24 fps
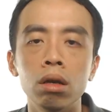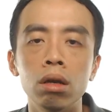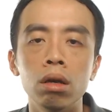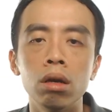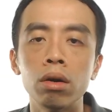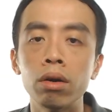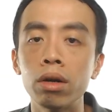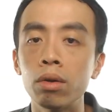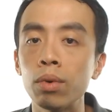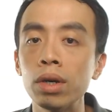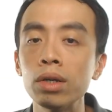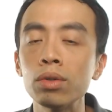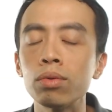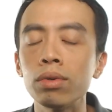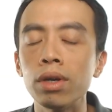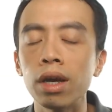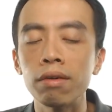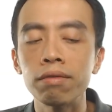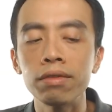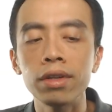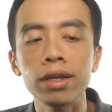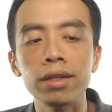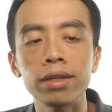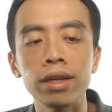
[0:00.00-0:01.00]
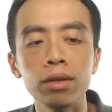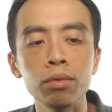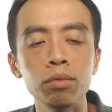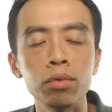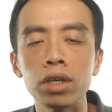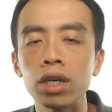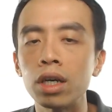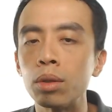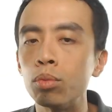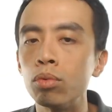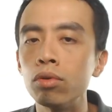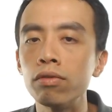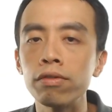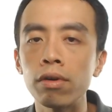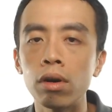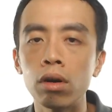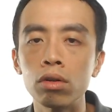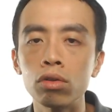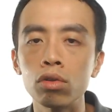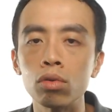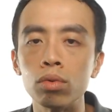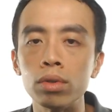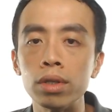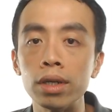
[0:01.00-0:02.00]
All right, once we have that, then we can move
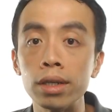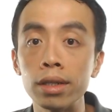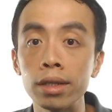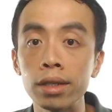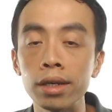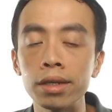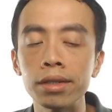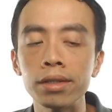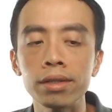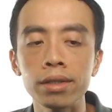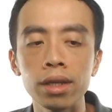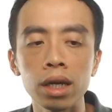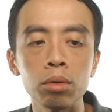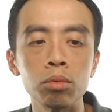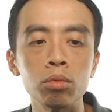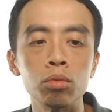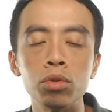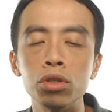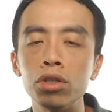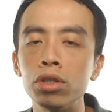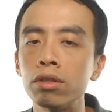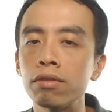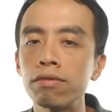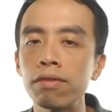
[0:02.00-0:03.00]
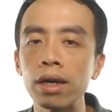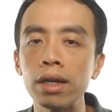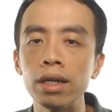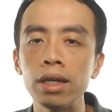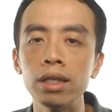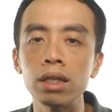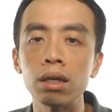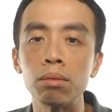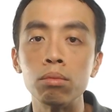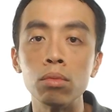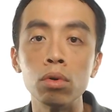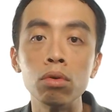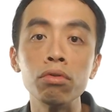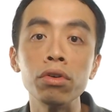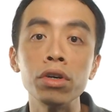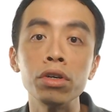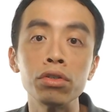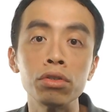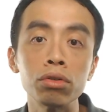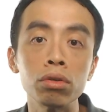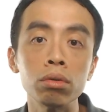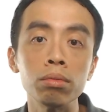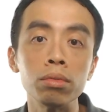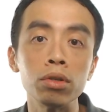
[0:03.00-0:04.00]
on to the third step, which is finding the mole
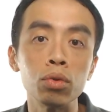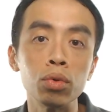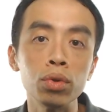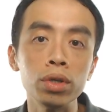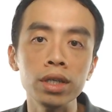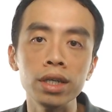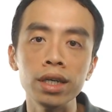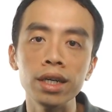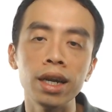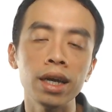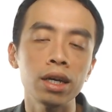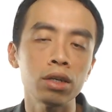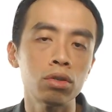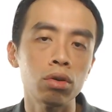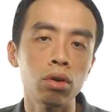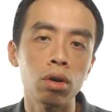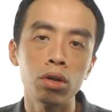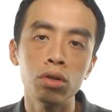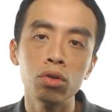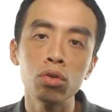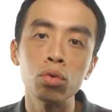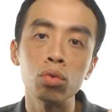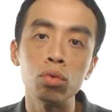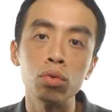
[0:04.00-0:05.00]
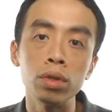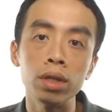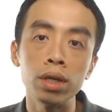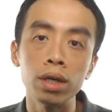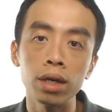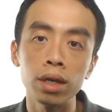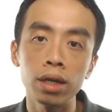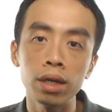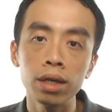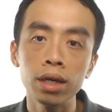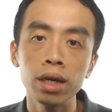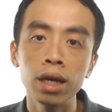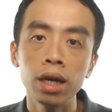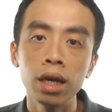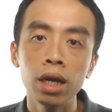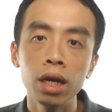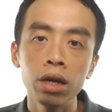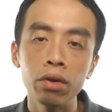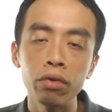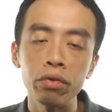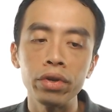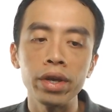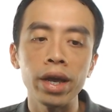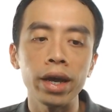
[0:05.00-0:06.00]
ratio between electron to the
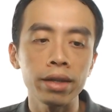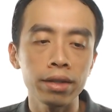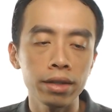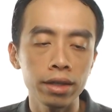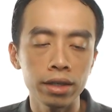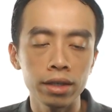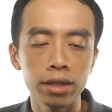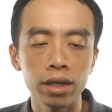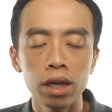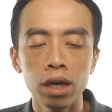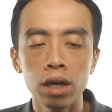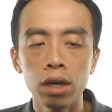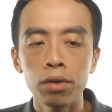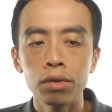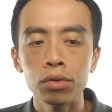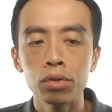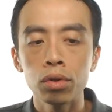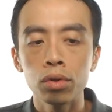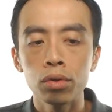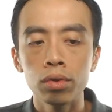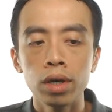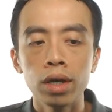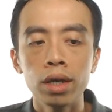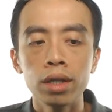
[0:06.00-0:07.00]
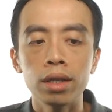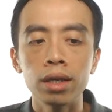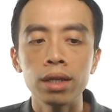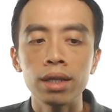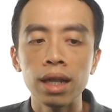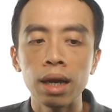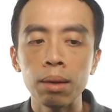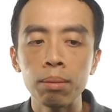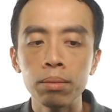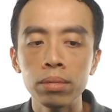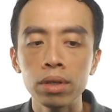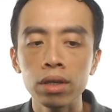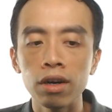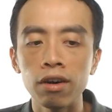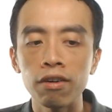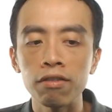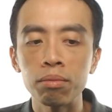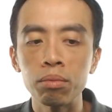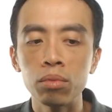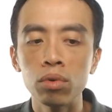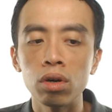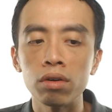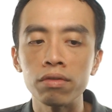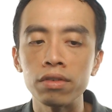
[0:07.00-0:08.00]
reactant. So the number of
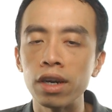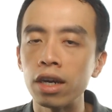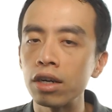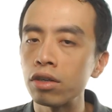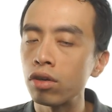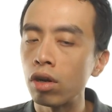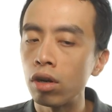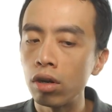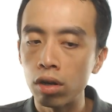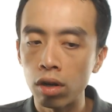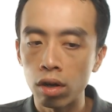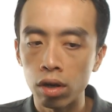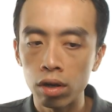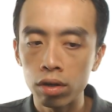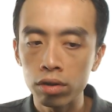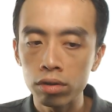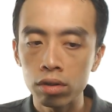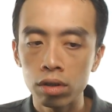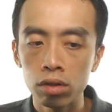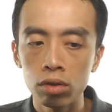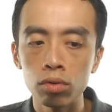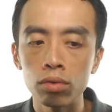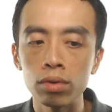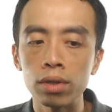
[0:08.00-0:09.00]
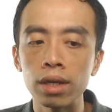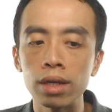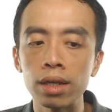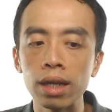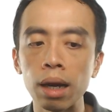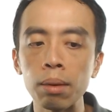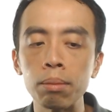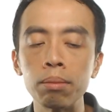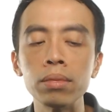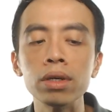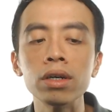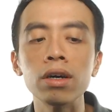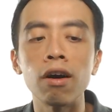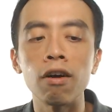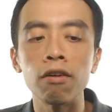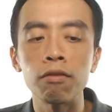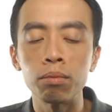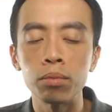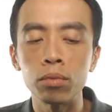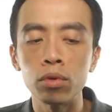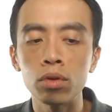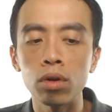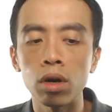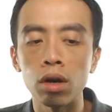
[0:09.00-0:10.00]
mole of electron loss to the number of
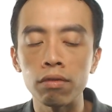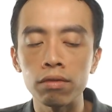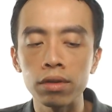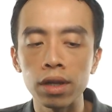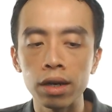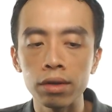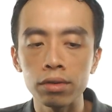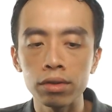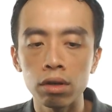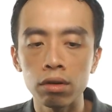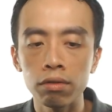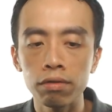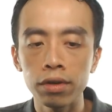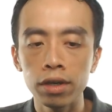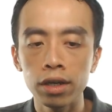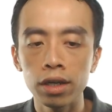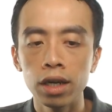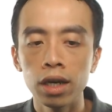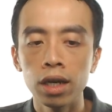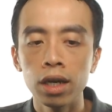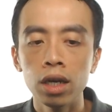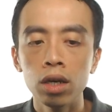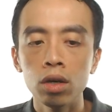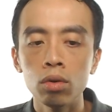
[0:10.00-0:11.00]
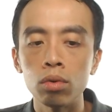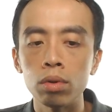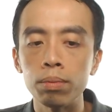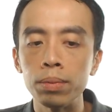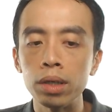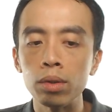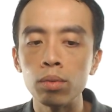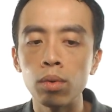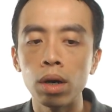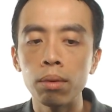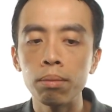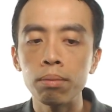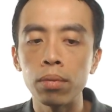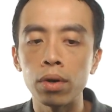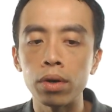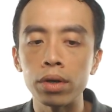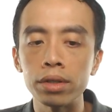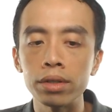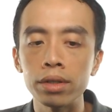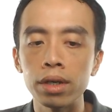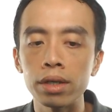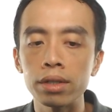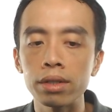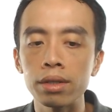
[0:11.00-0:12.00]
mole of thiosulfate will be
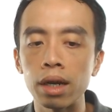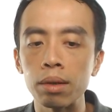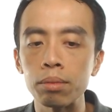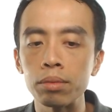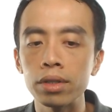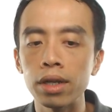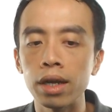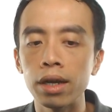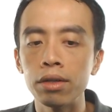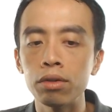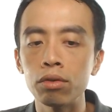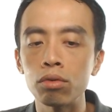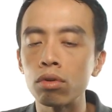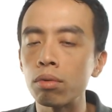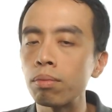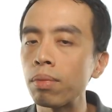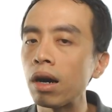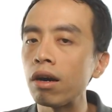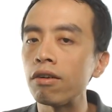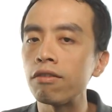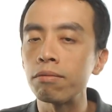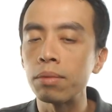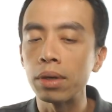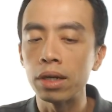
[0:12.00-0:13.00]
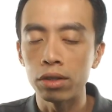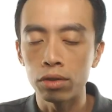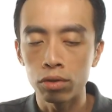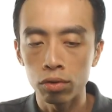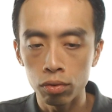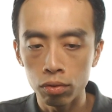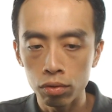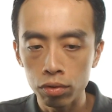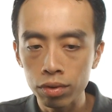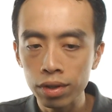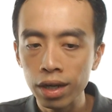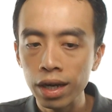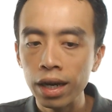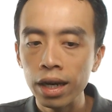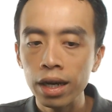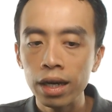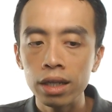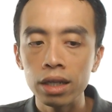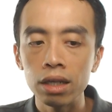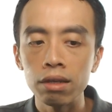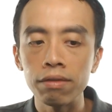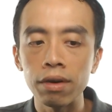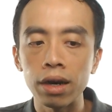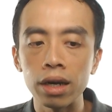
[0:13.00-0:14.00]
1.6 times 10 to the power of minus 2
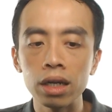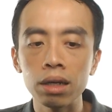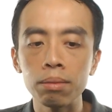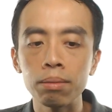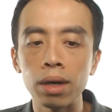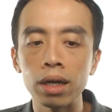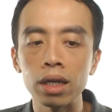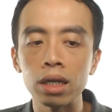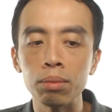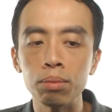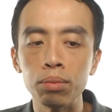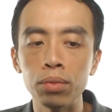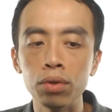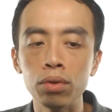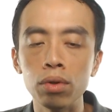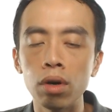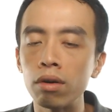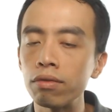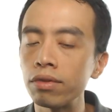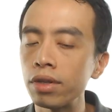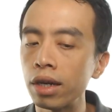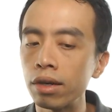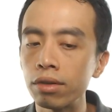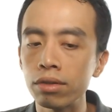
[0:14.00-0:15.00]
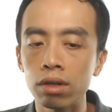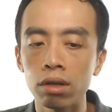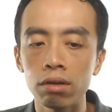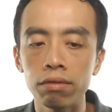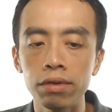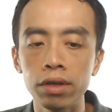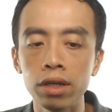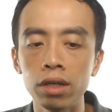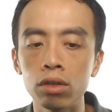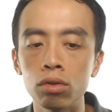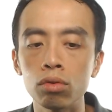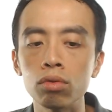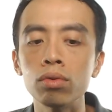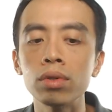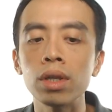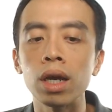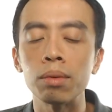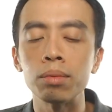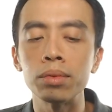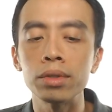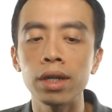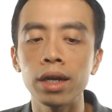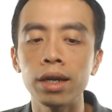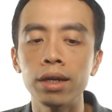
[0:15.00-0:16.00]
divided by the mole of thiosulfate, 2
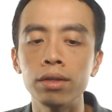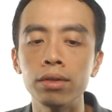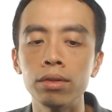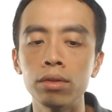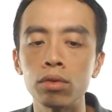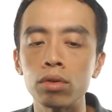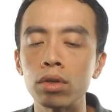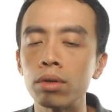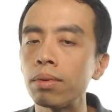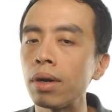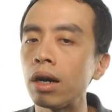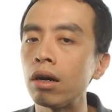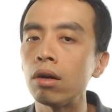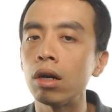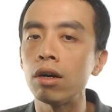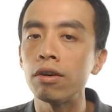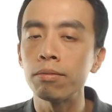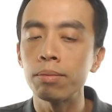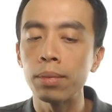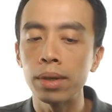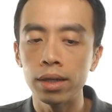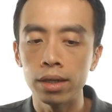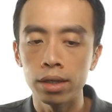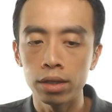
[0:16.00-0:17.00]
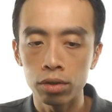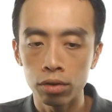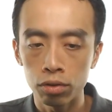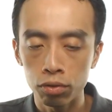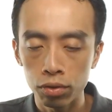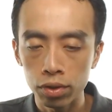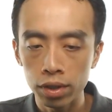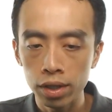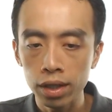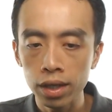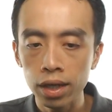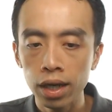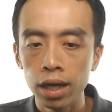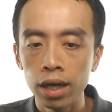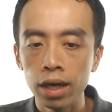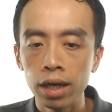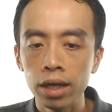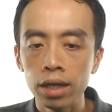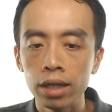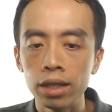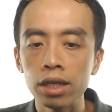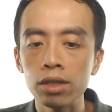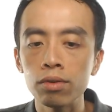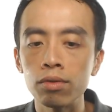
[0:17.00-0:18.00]
times 10 to the power of minus 3.
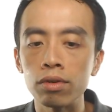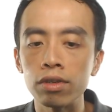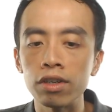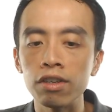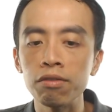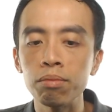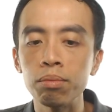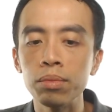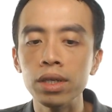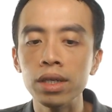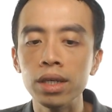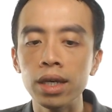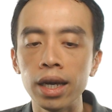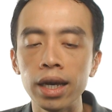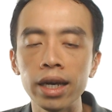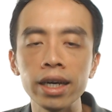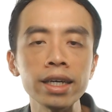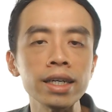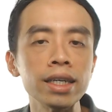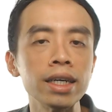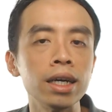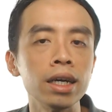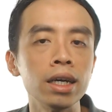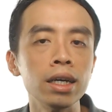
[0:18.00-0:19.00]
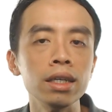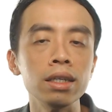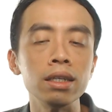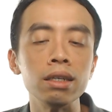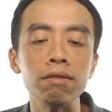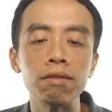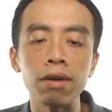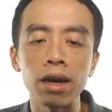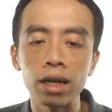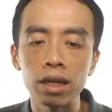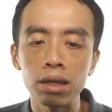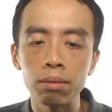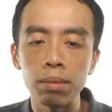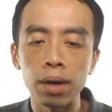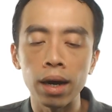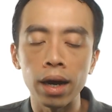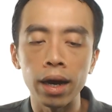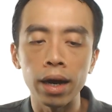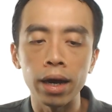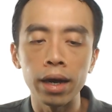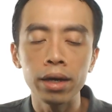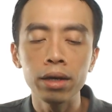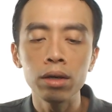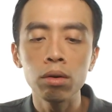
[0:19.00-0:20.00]
This will give me 8 divided
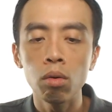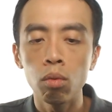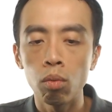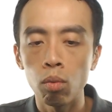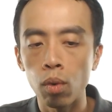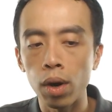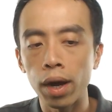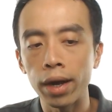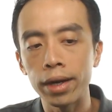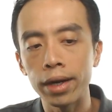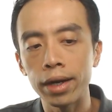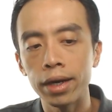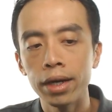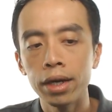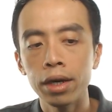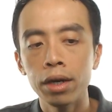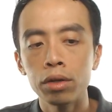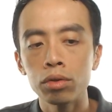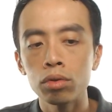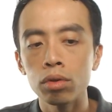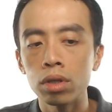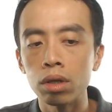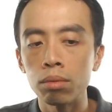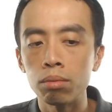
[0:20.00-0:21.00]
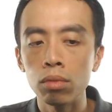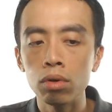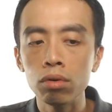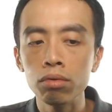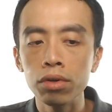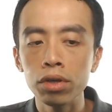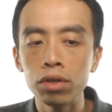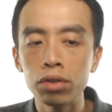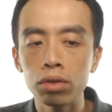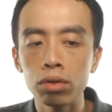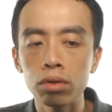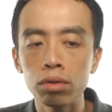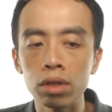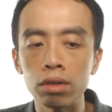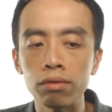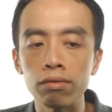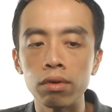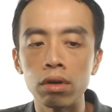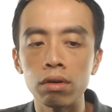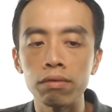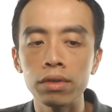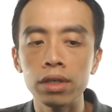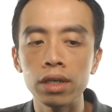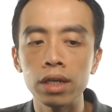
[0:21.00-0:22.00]
by 1. So the mole ratio
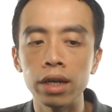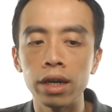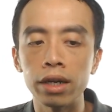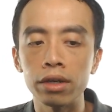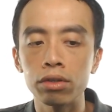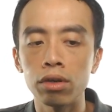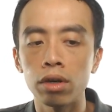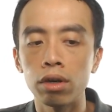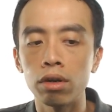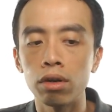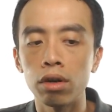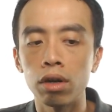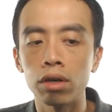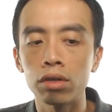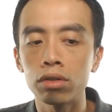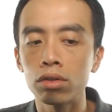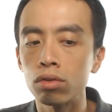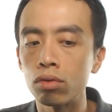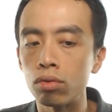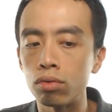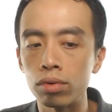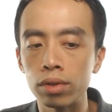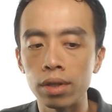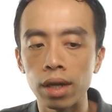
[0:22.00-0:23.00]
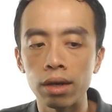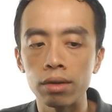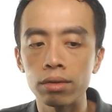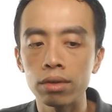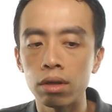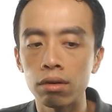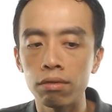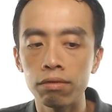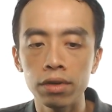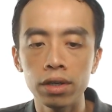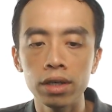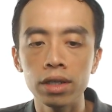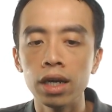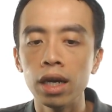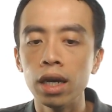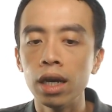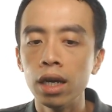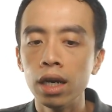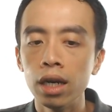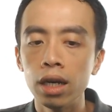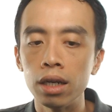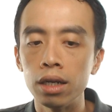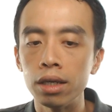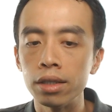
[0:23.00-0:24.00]
involving electron loss to thiosulfate,
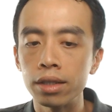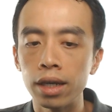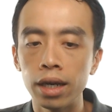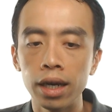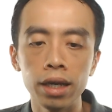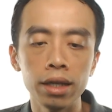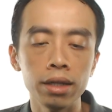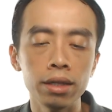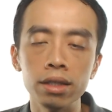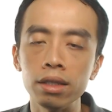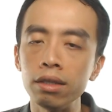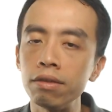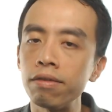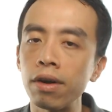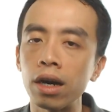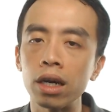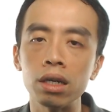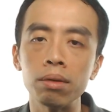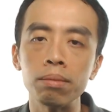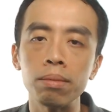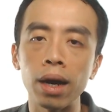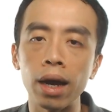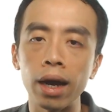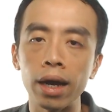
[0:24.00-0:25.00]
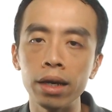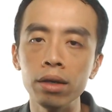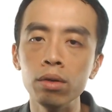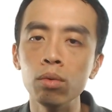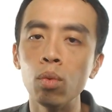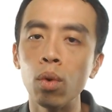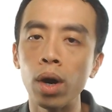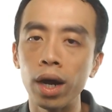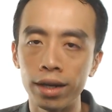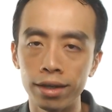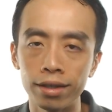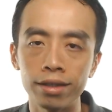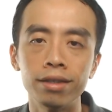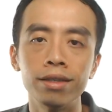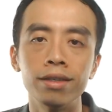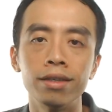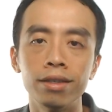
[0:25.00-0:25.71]
it is 8 divided by 1.